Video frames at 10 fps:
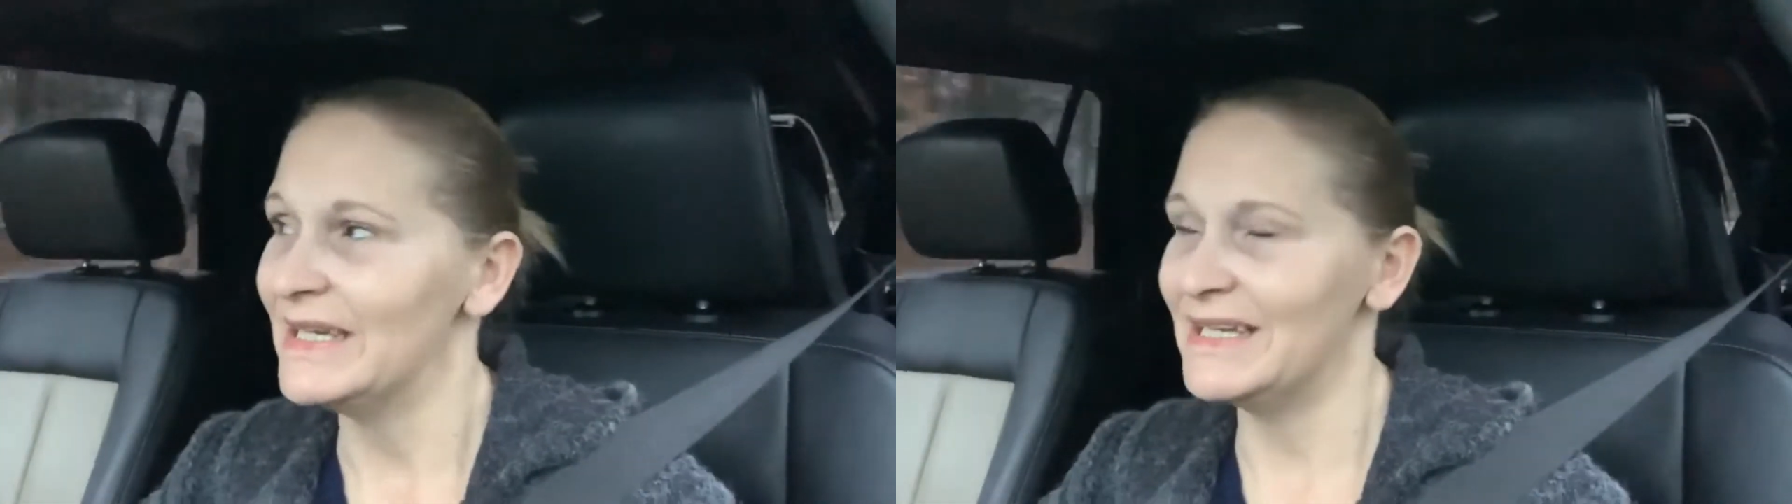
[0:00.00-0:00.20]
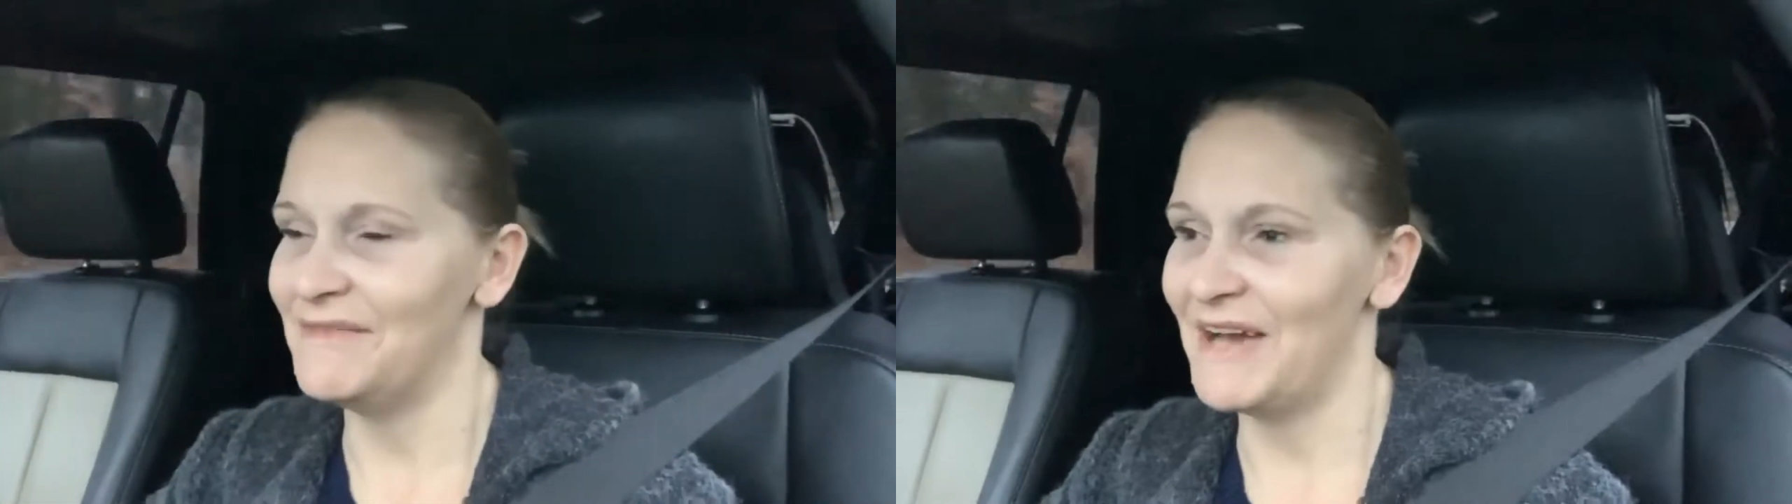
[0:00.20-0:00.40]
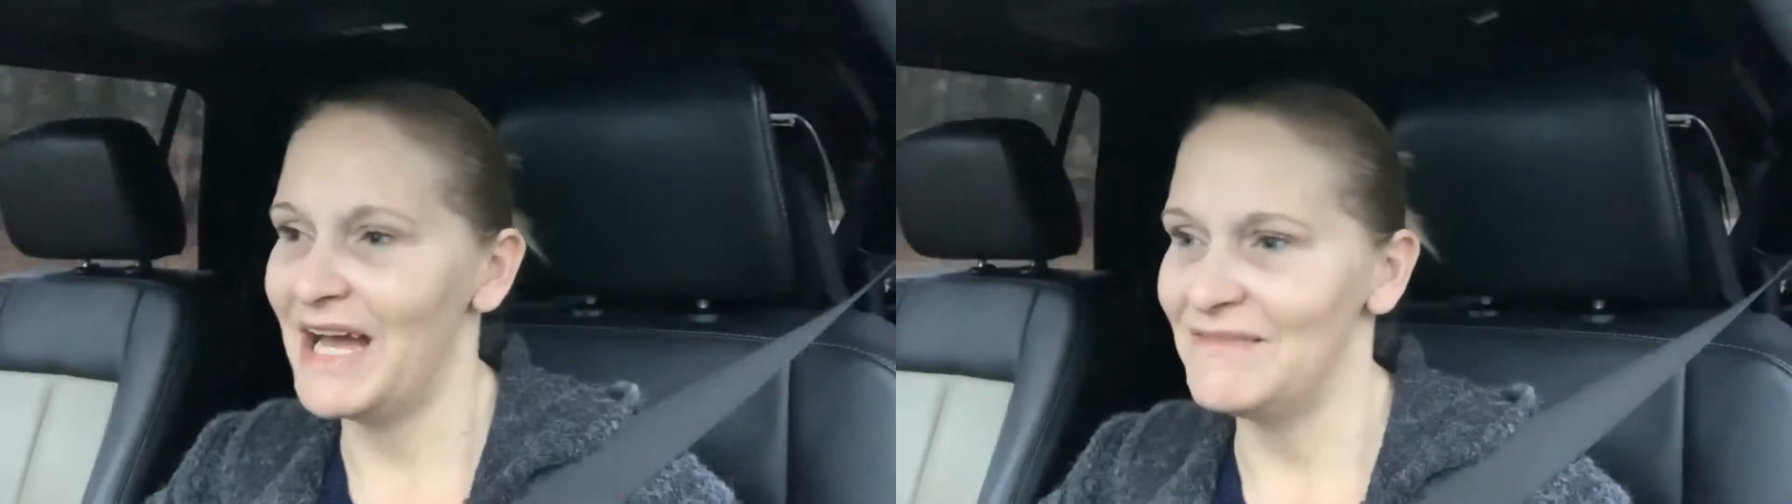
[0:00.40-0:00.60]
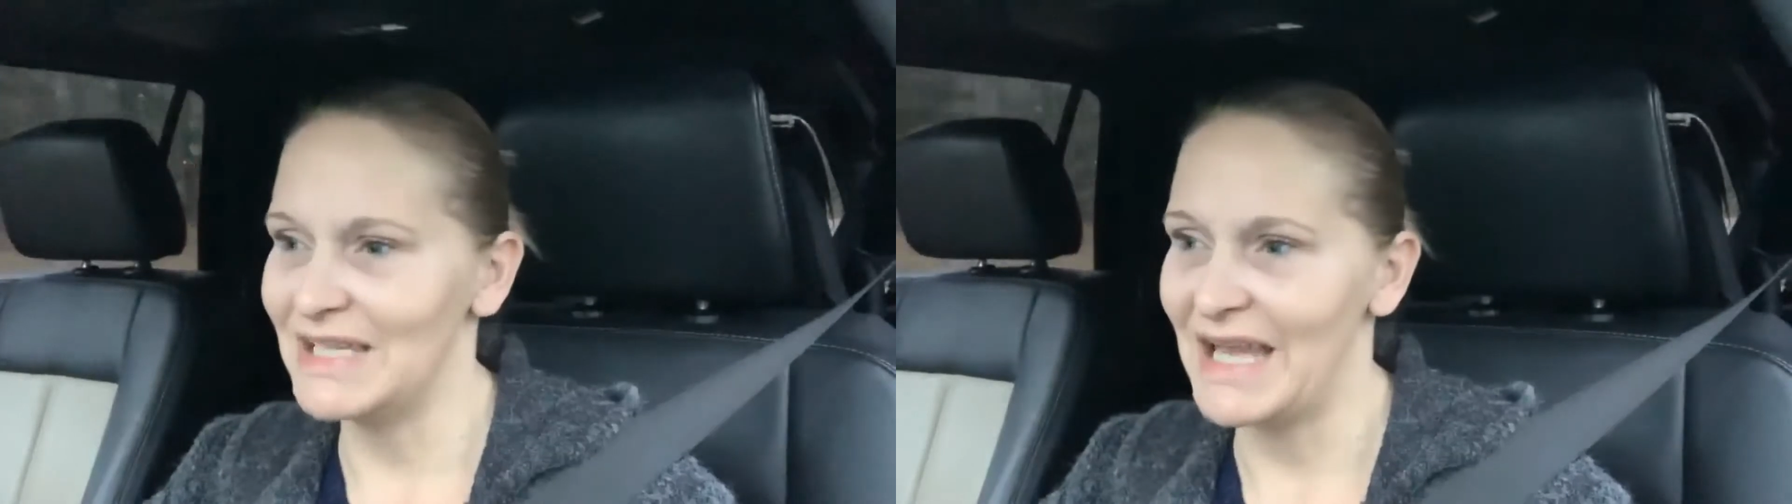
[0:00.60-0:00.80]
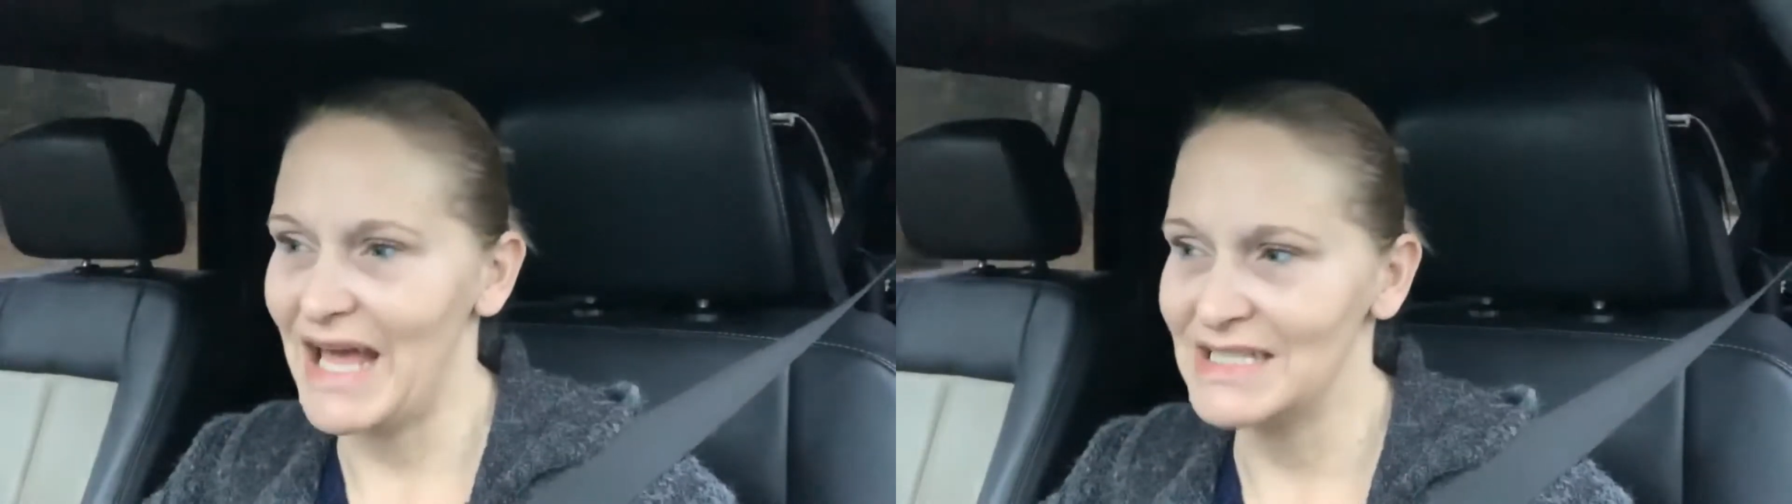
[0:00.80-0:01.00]
And if I have a
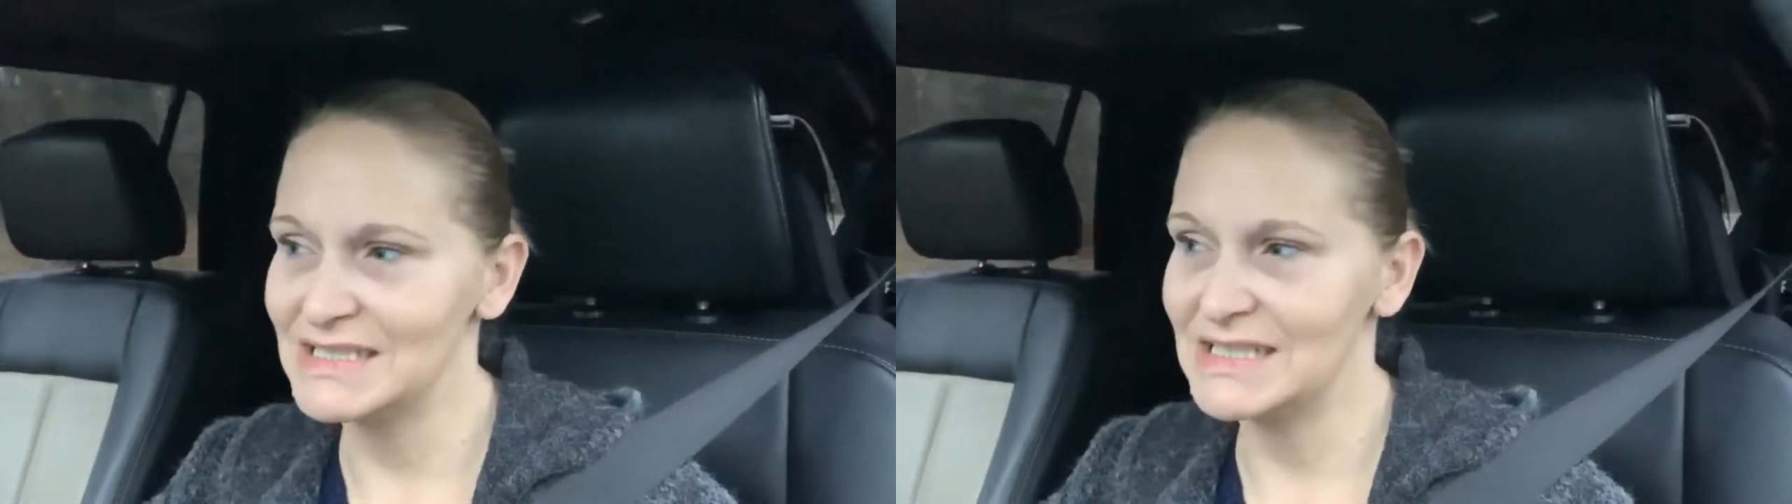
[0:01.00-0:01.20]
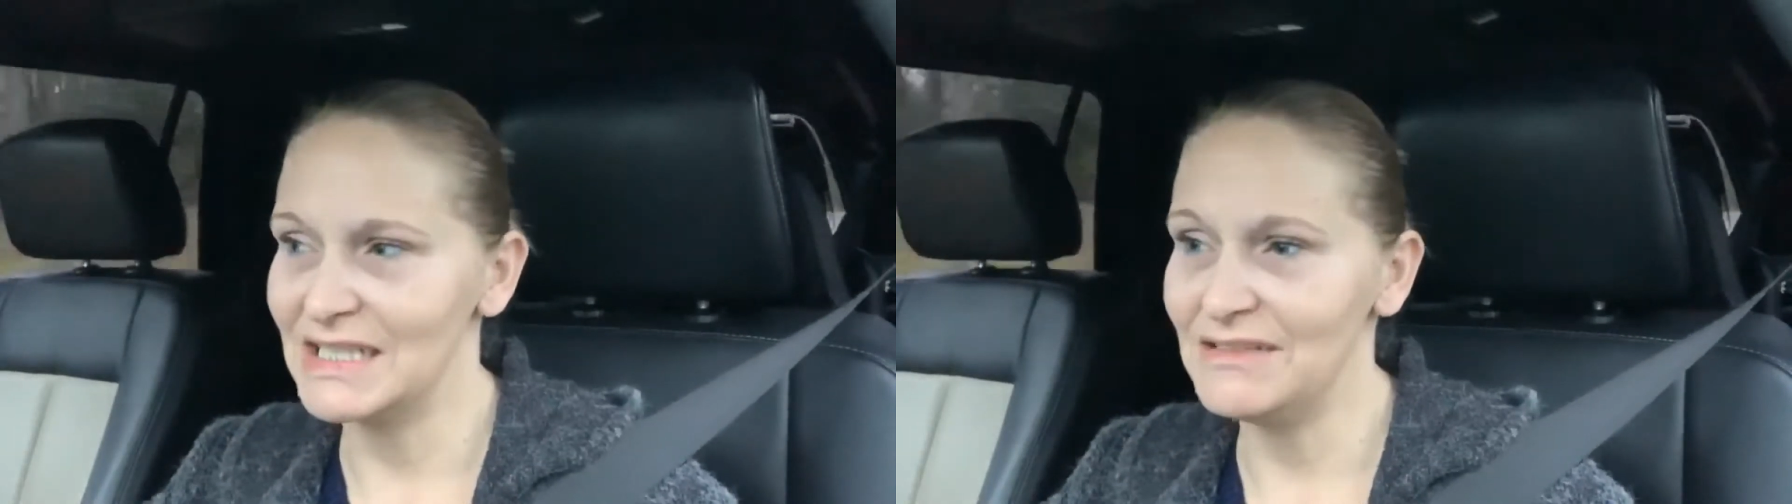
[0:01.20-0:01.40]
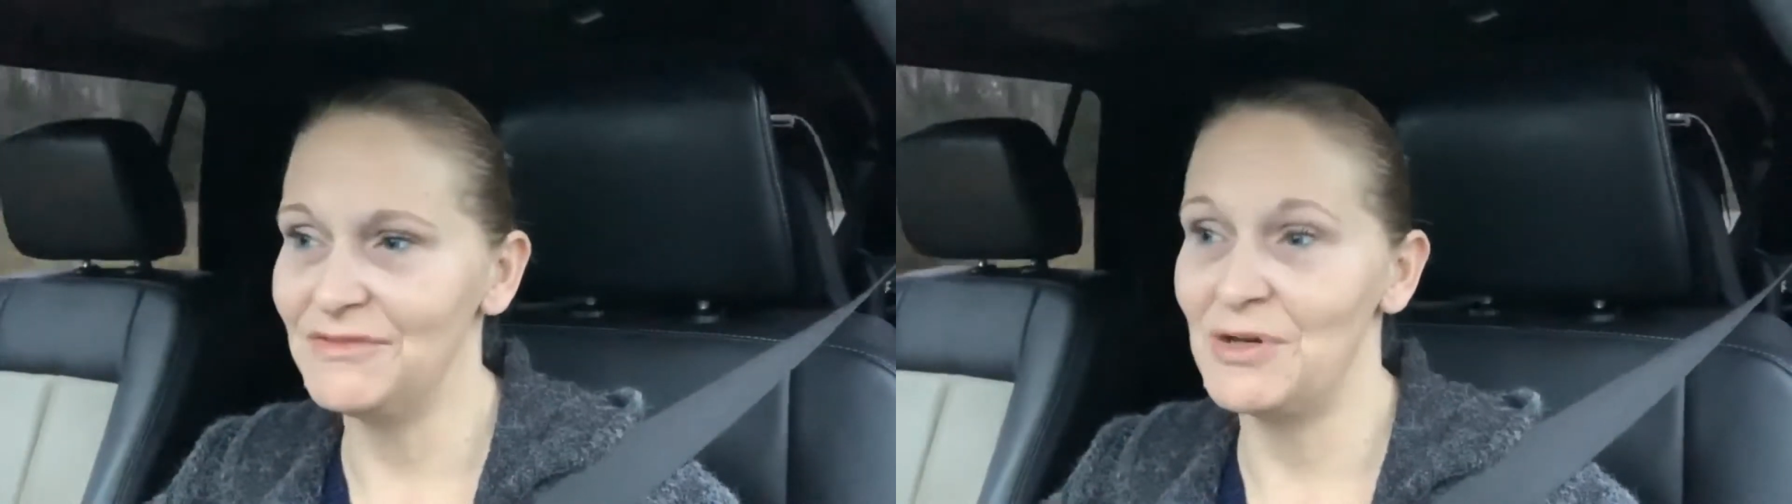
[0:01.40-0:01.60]
lot of stuff